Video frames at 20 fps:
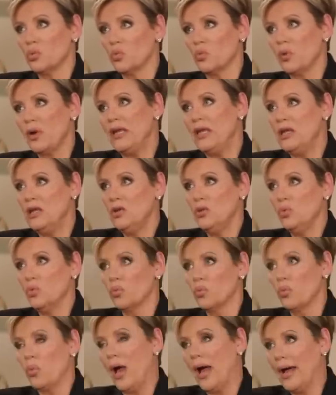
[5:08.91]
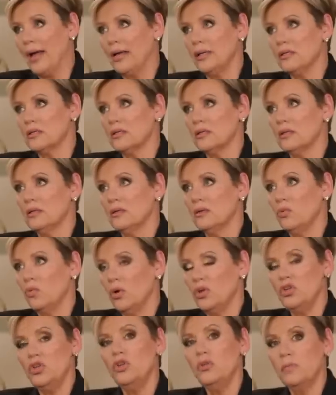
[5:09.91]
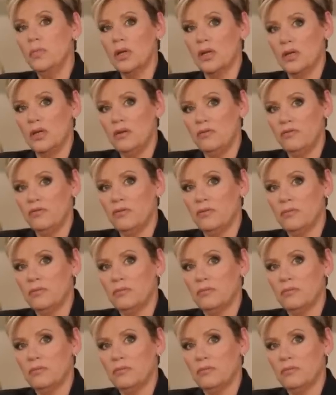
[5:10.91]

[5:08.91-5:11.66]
rewrite what you believe.